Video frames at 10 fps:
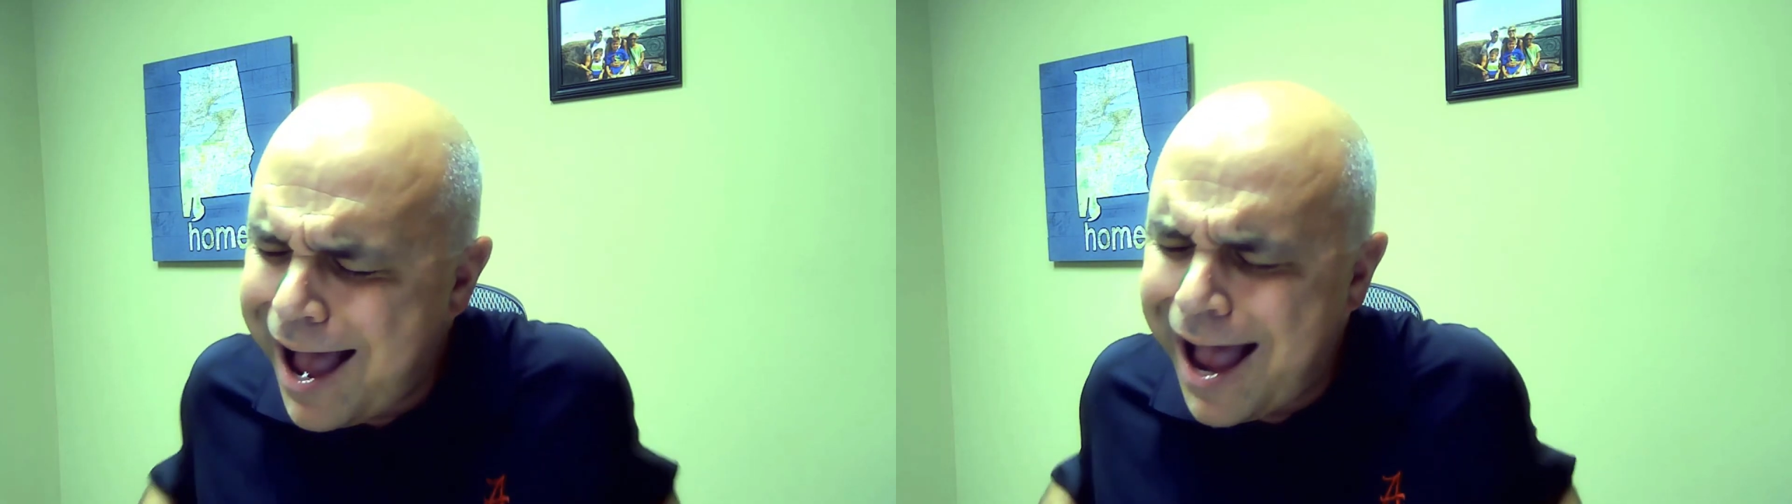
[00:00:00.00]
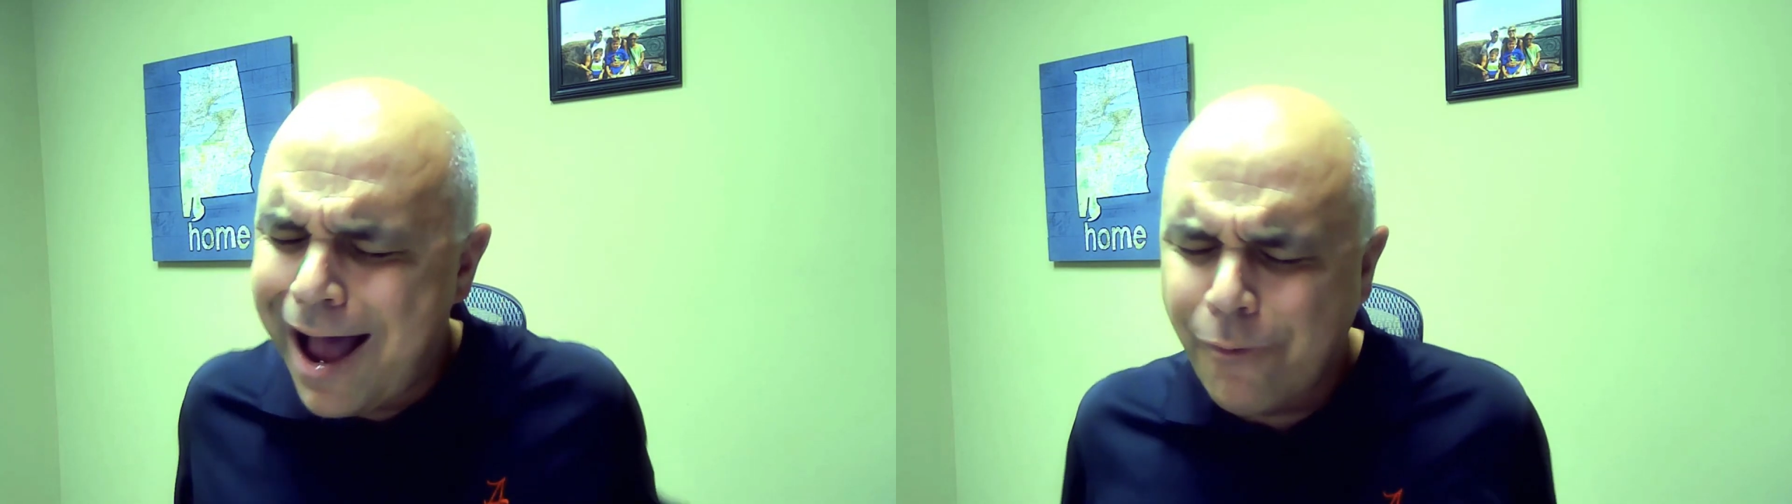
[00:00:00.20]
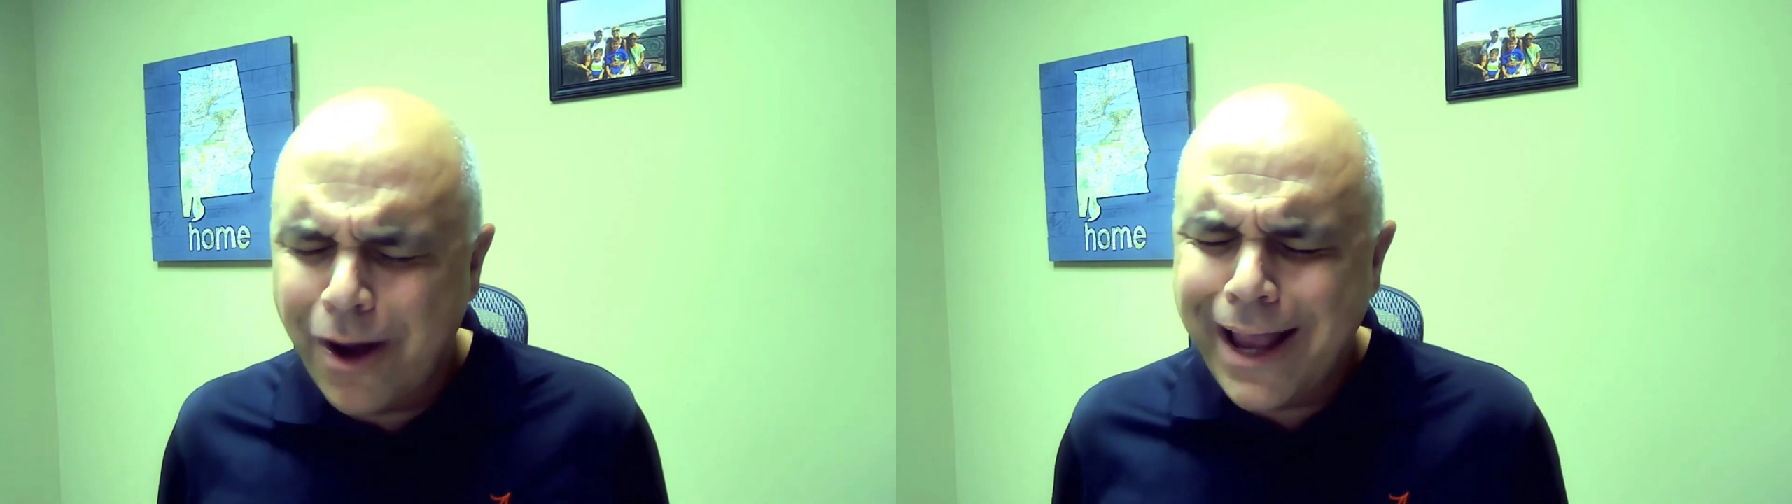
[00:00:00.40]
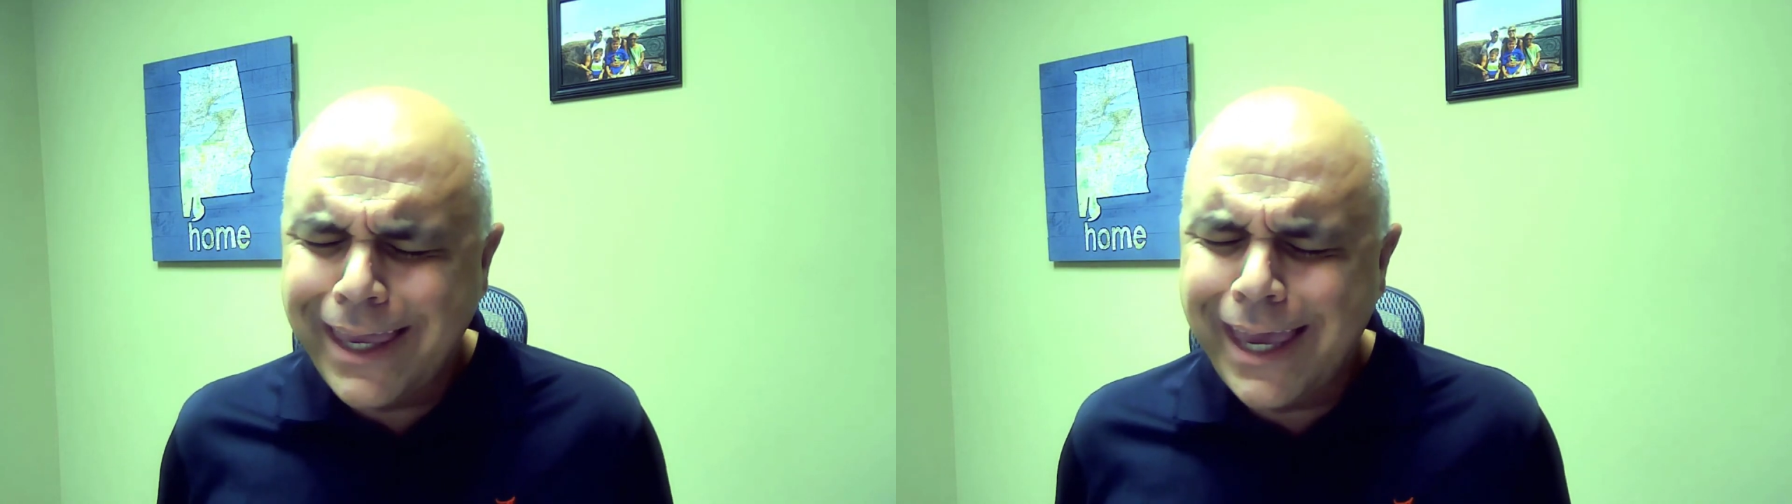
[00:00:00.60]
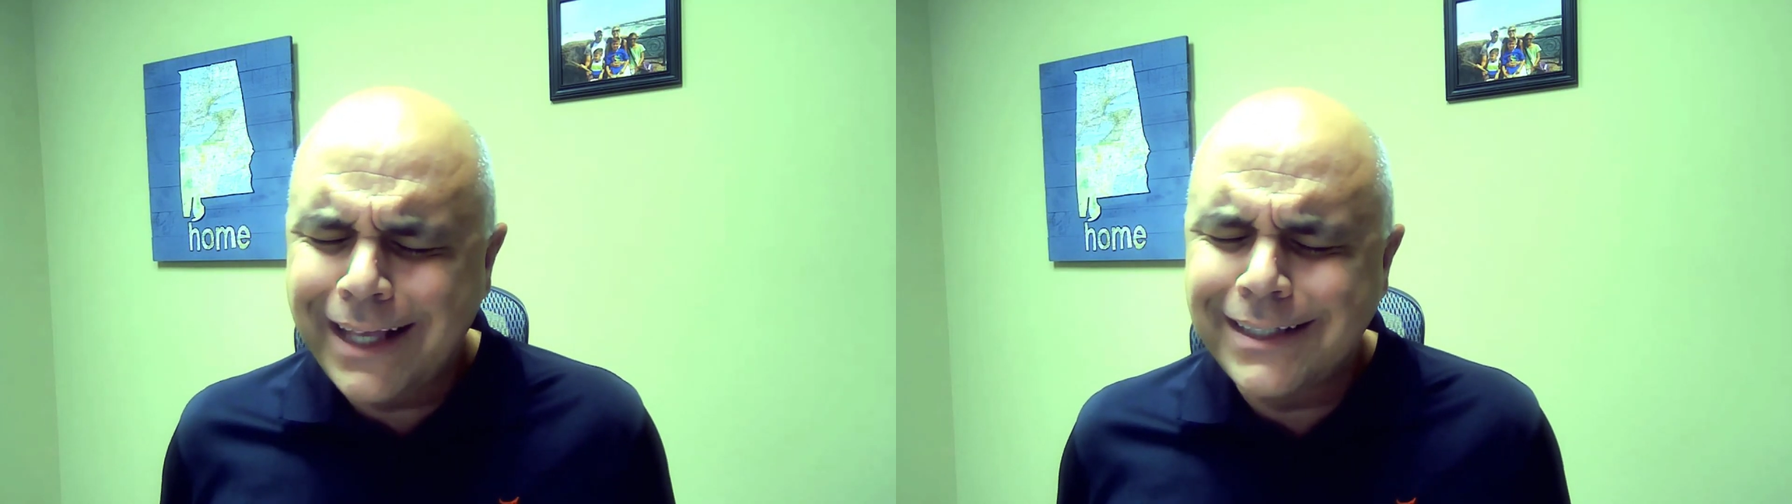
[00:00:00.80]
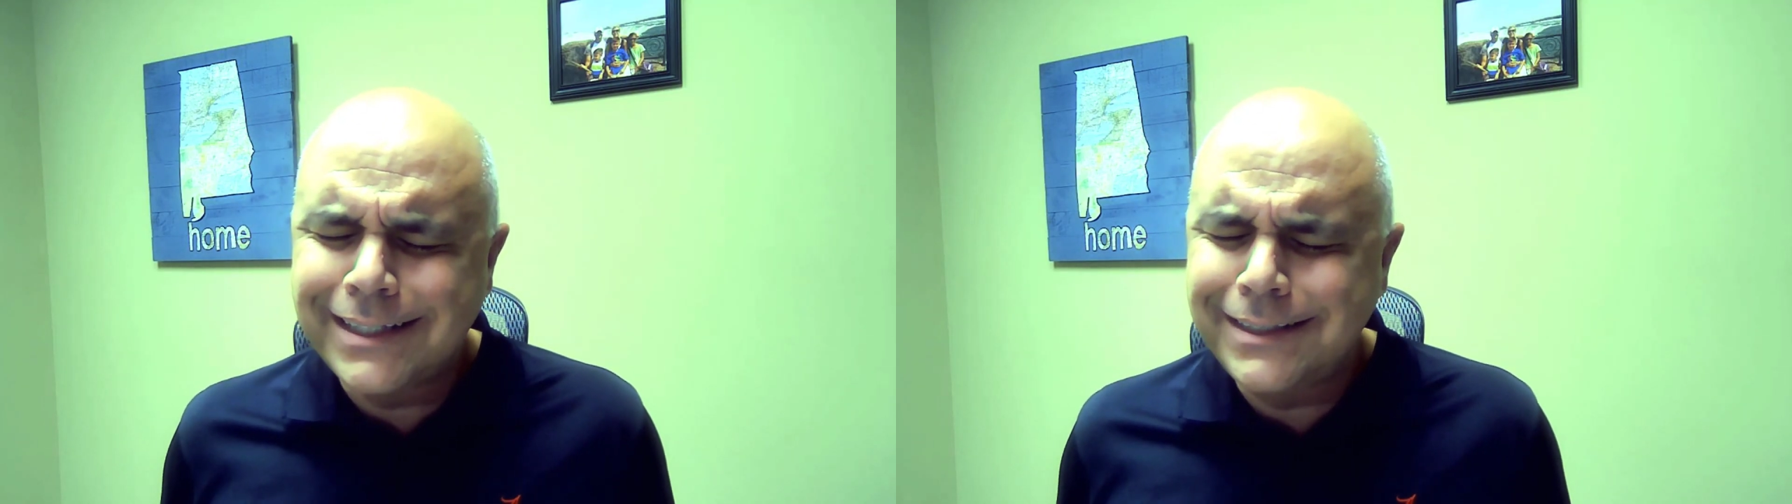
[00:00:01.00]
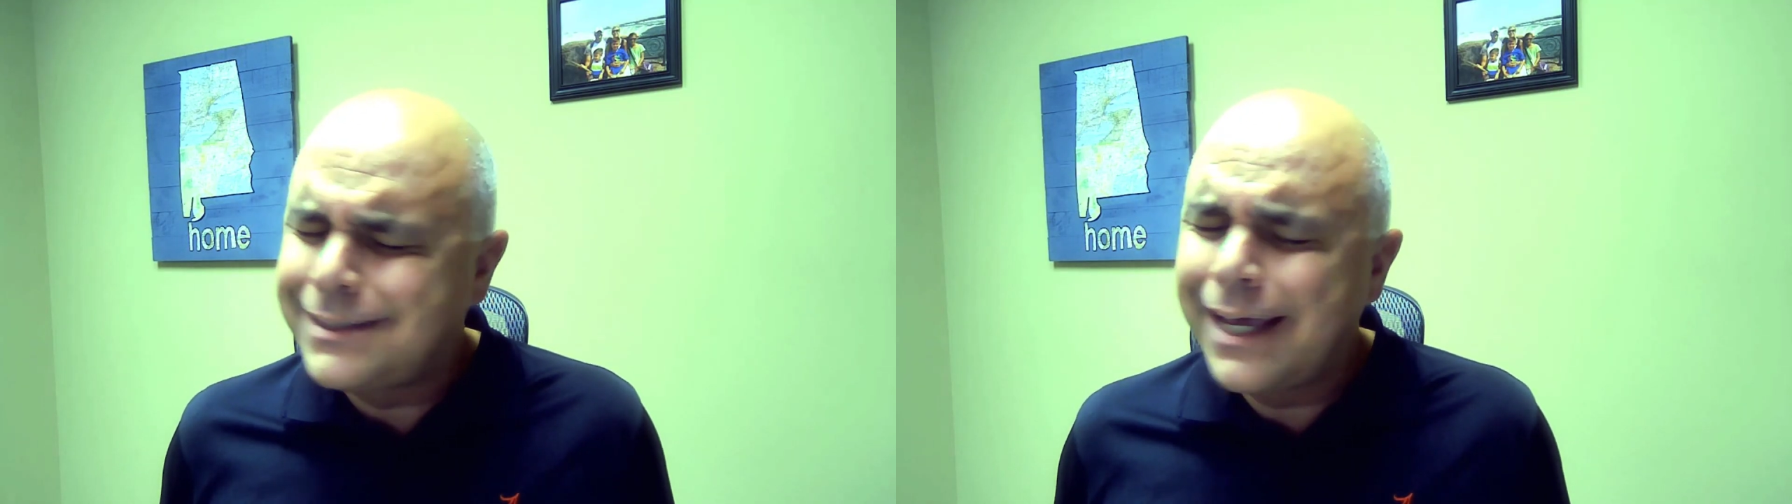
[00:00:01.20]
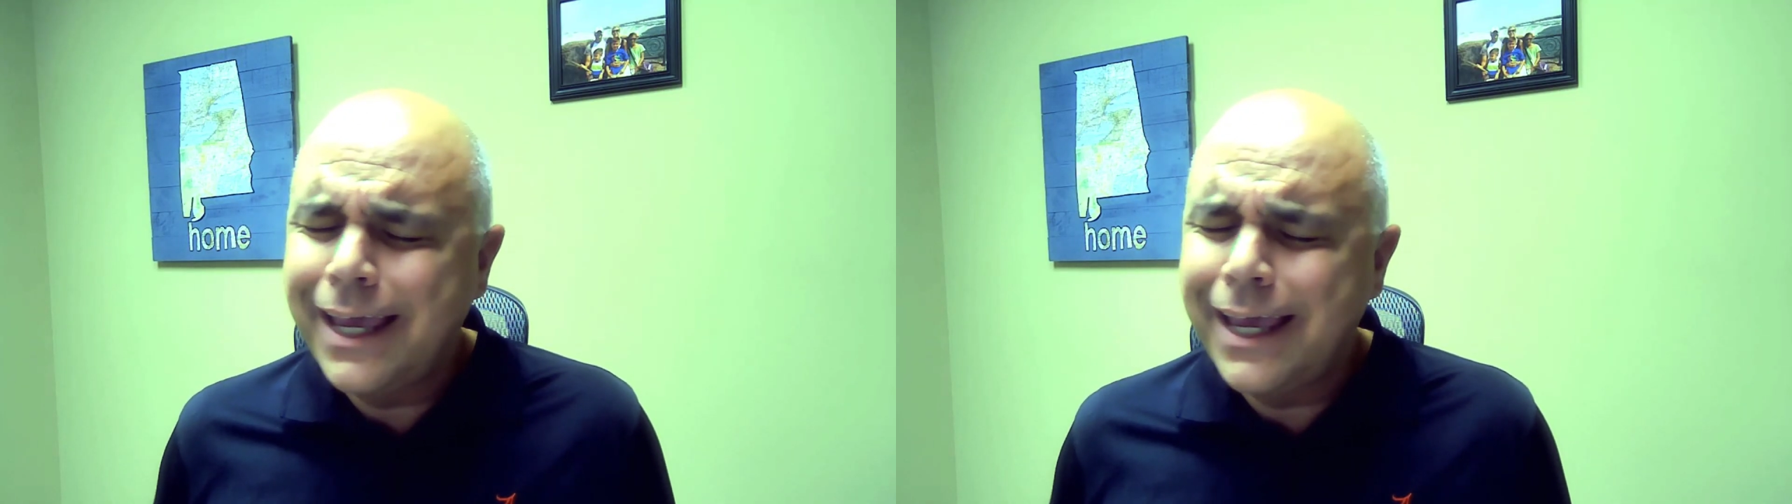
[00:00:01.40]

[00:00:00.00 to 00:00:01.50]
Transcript: Why can't I say